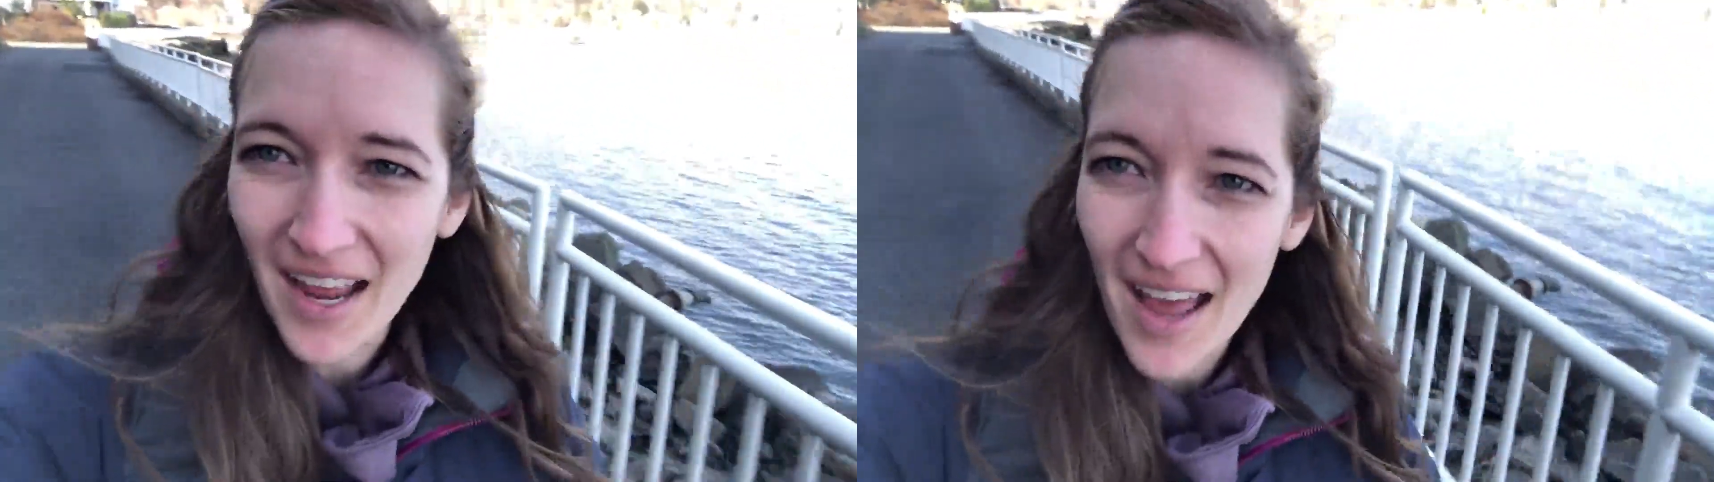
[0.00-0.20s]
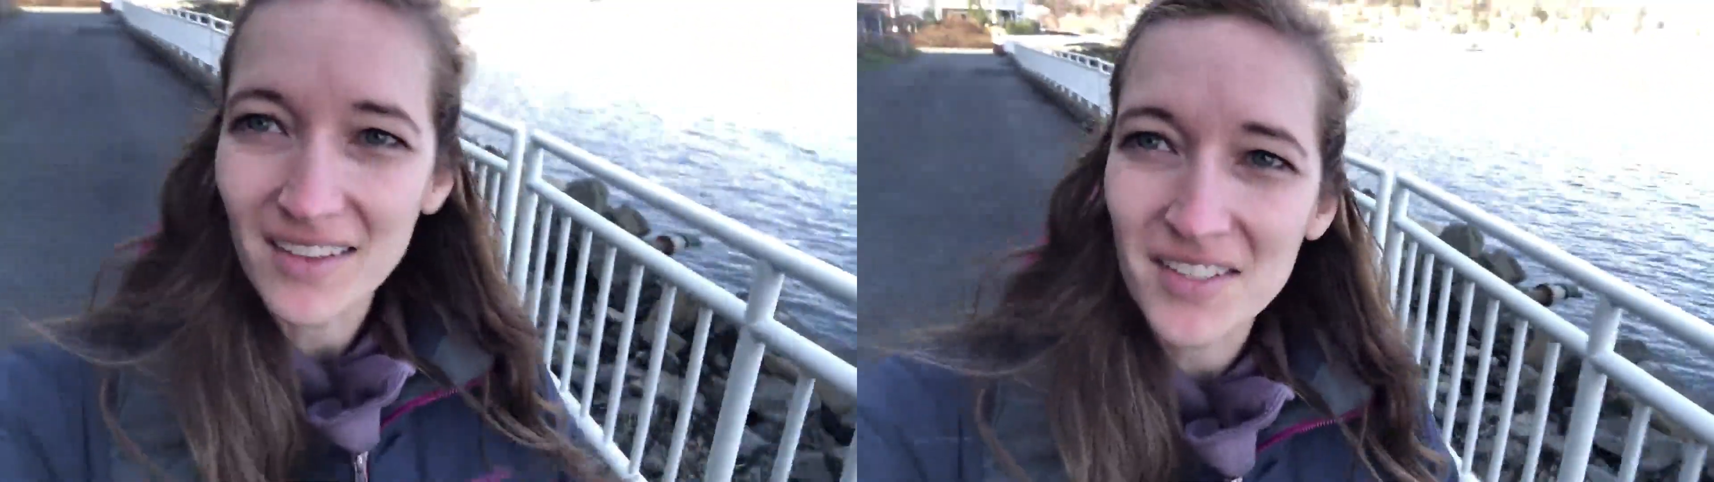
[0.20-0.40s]

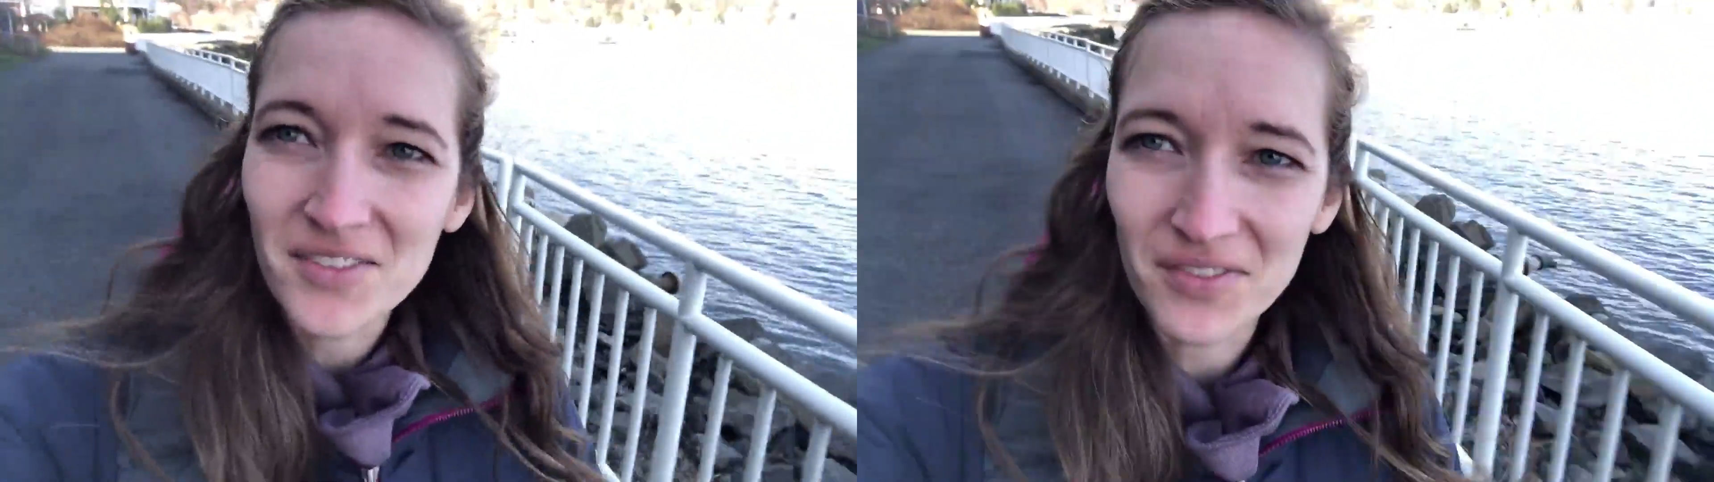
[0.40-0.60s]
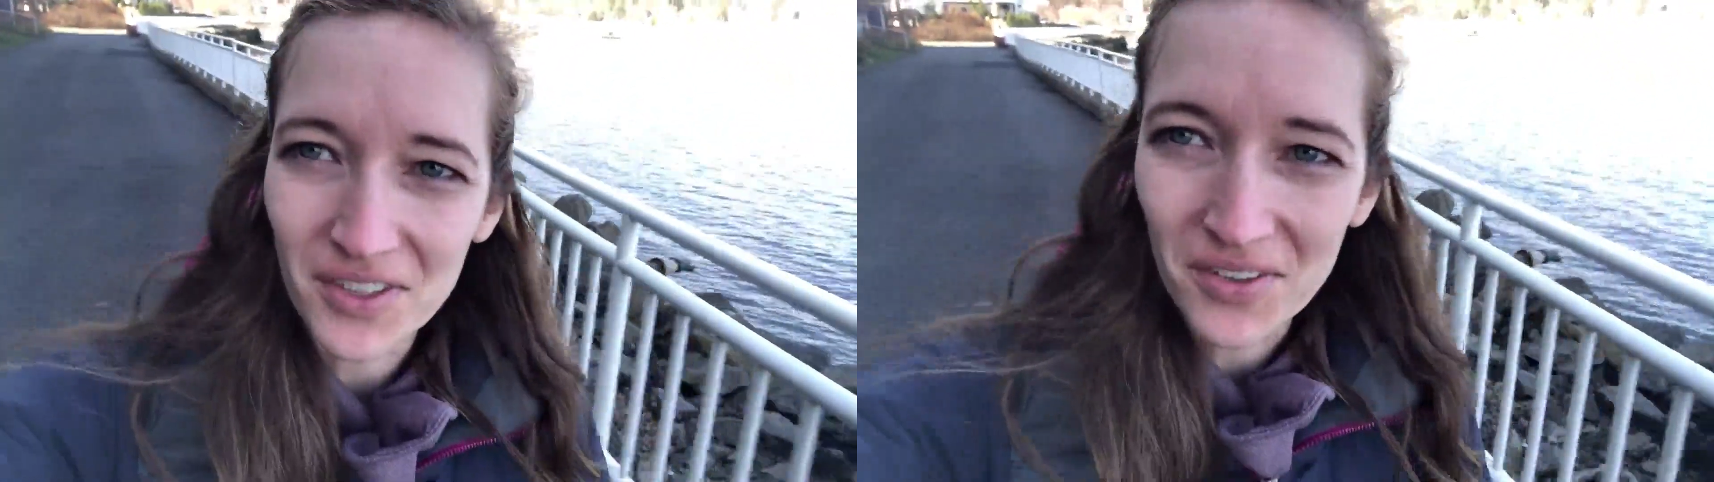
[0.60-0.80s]
Atlas
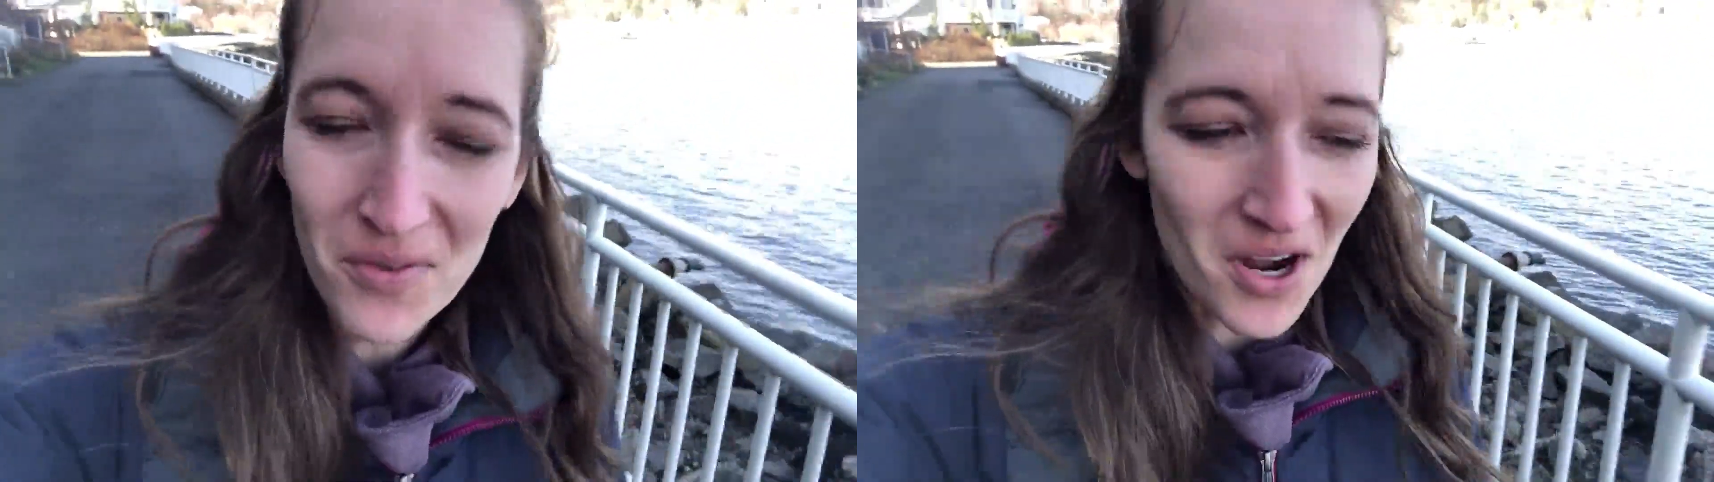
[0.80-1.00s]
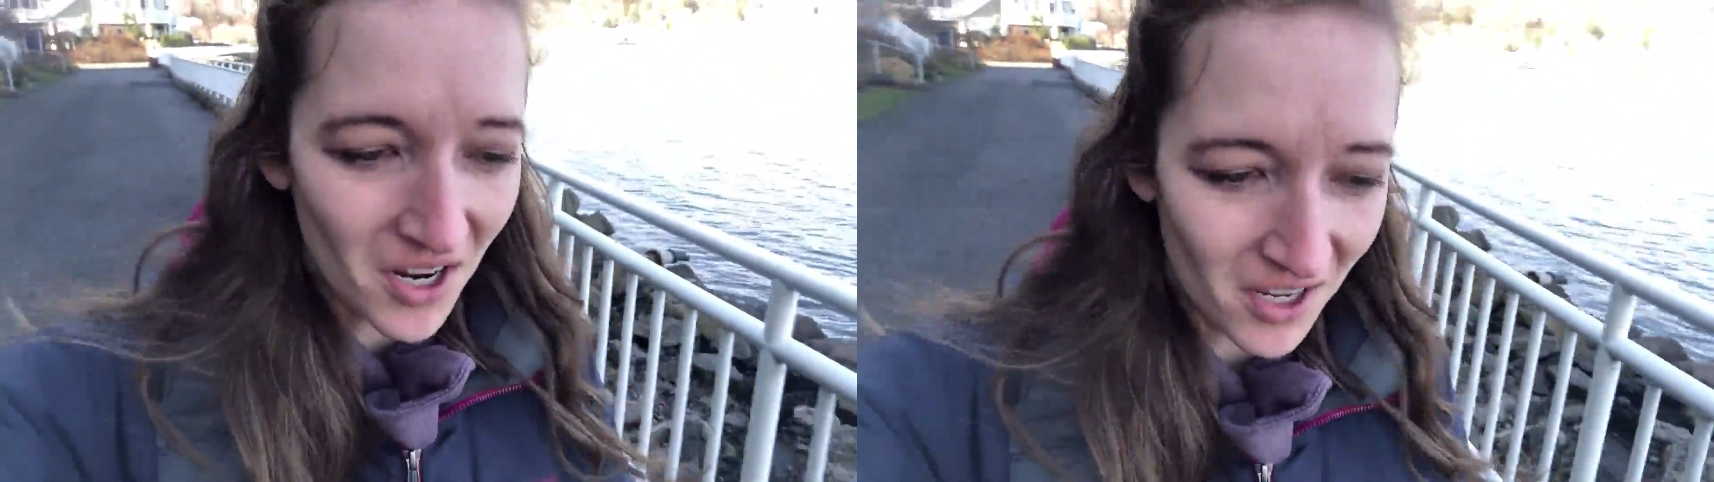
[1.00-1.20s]
for a
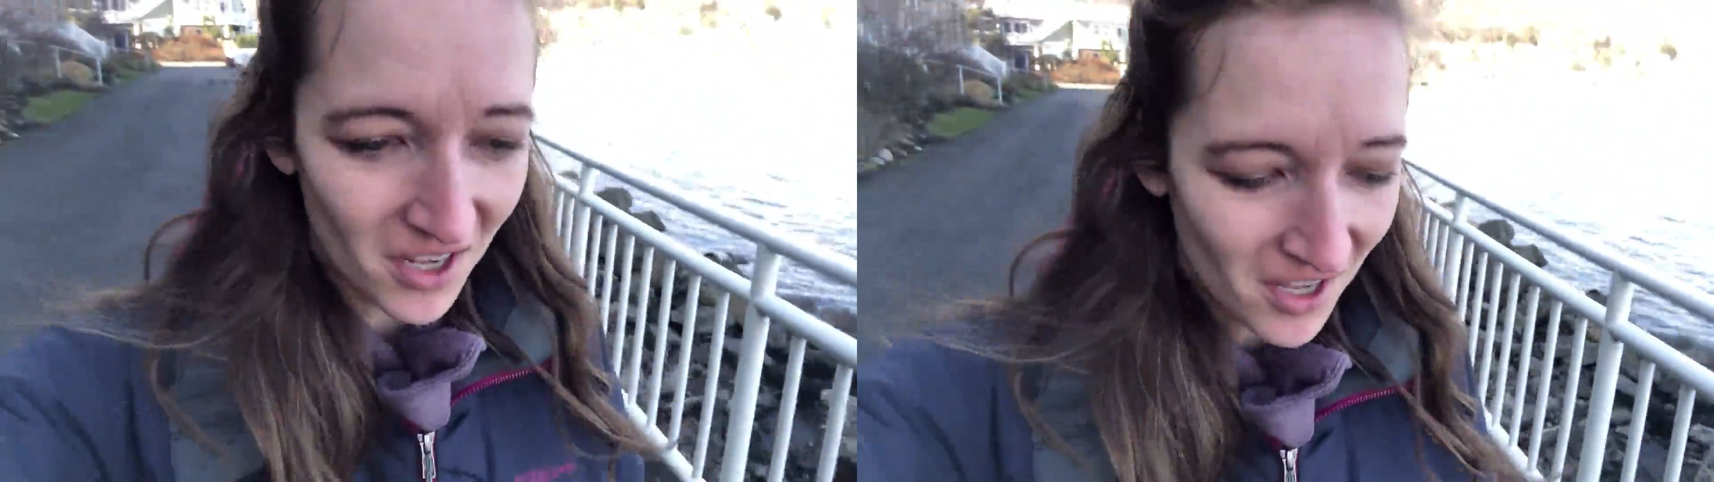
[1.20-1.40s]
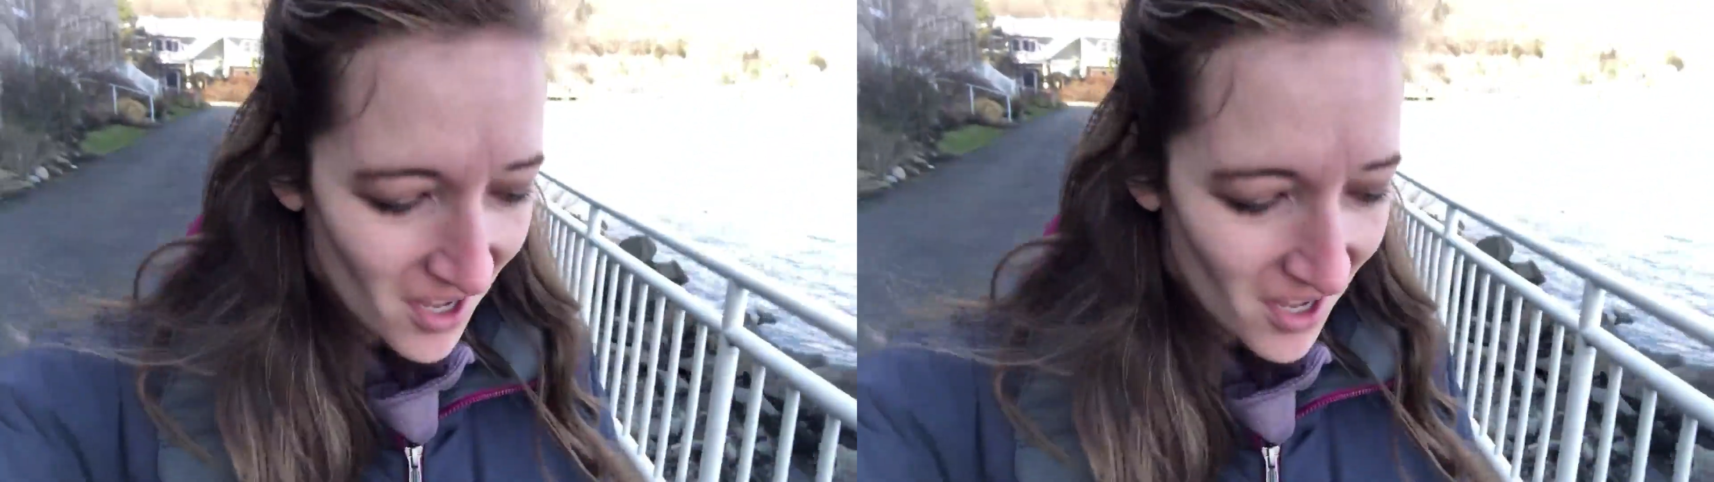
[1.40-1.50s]
walk